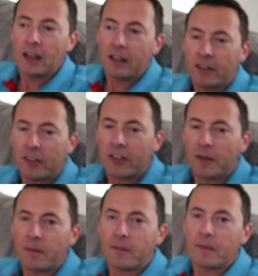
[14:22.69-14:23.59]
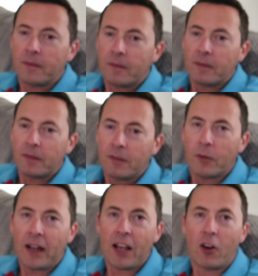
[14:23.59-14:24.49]
And
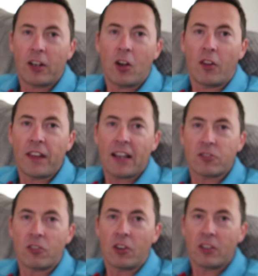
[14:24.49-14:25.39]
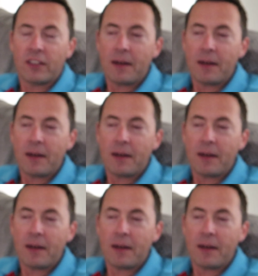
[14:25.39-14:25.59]
when I ordered it on the Asda order,